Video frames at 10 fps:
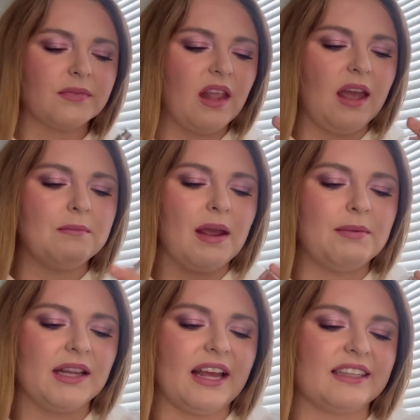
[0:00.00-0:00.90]
and
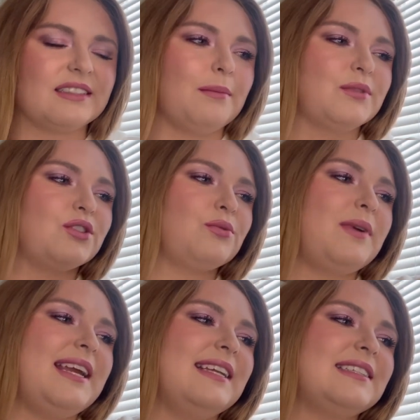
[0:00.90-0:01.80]
maybe like some
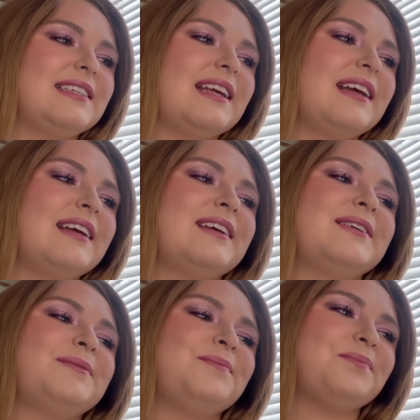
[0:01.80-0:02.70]
sweet
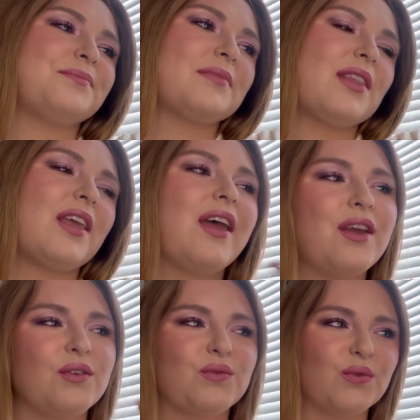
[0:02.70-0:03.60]

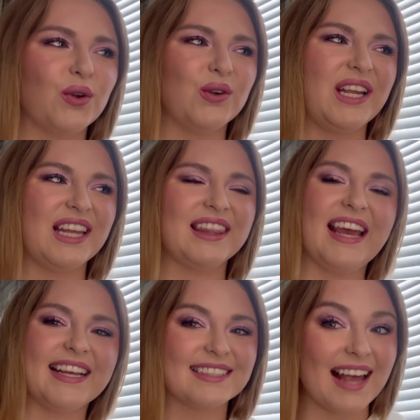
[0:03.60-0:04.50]
fruity
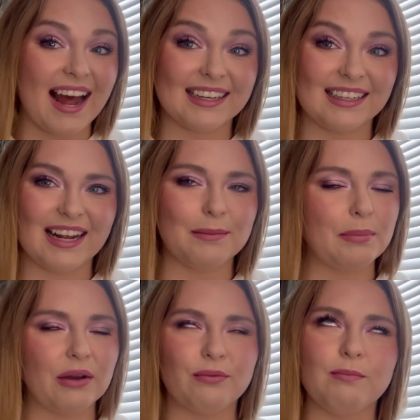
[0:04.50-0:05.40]
things added in,
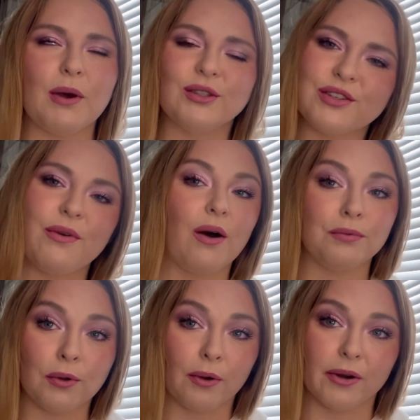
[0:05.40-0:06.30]
but most of all
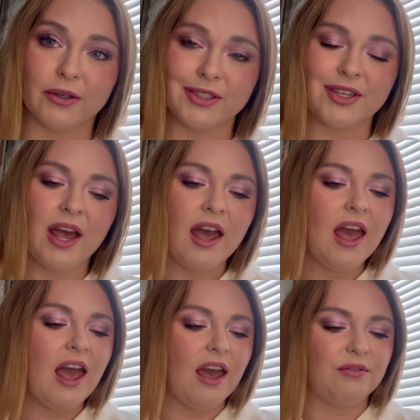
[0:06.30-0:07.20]
florals.
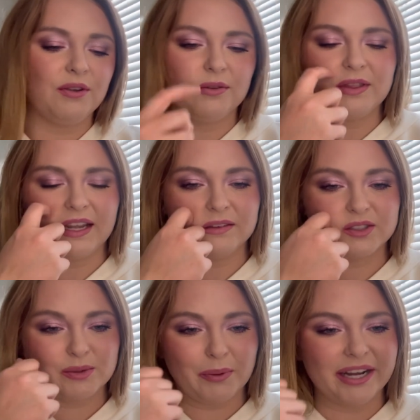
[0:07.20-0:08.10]
If you think of
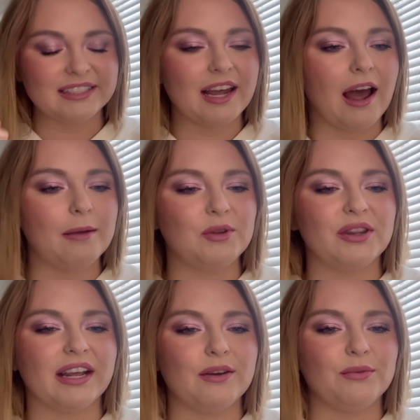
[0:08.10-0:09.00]
springtime, you
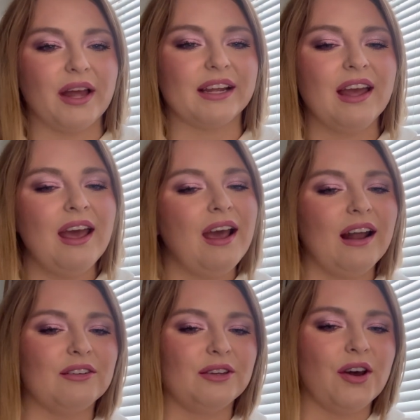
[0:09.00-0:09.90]
think of like,
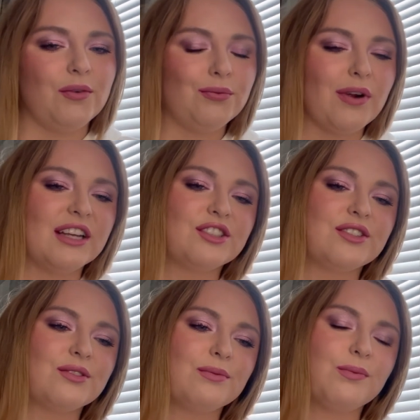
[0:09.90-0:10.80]
I don't know,
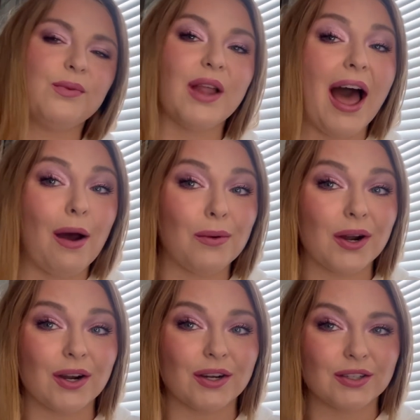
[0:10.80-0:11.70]
fresh
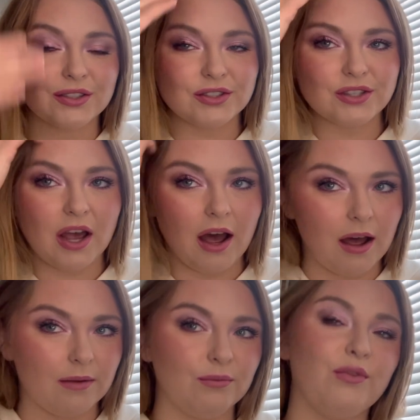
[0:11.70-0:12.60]
flowers,
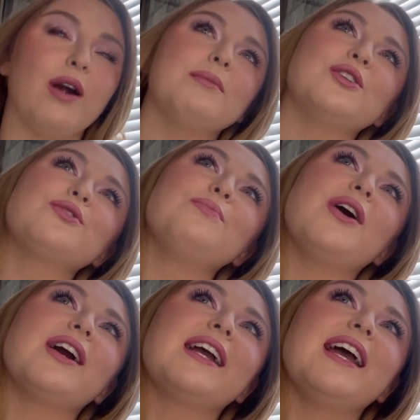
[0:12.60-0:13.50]
farmers
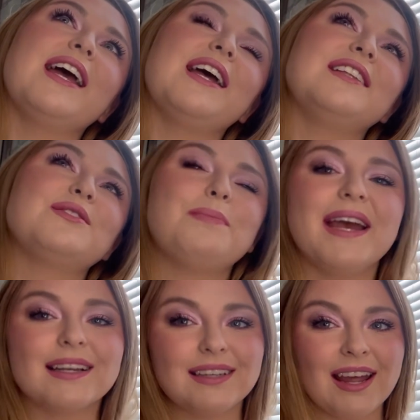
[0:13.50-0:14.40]
markets,
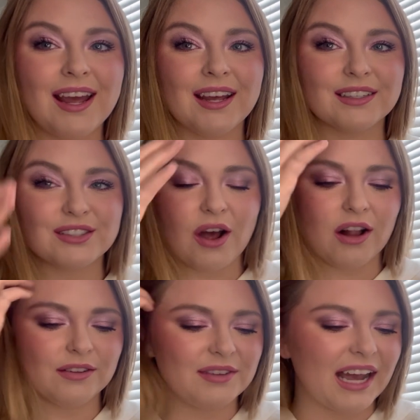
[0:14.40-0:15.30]
picnics,
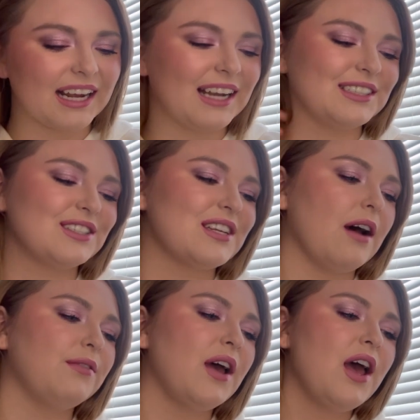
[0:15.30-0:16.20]
all of that kind of
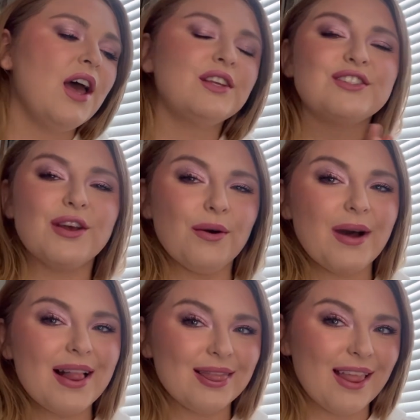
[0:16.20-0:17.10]
stuff.
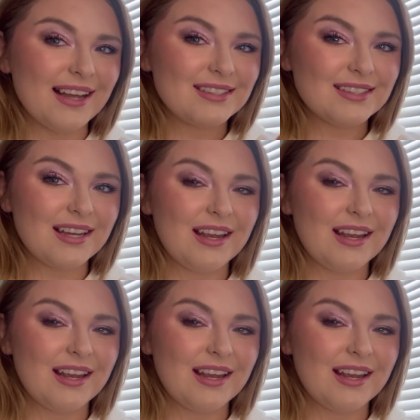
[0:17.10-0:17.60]
So let's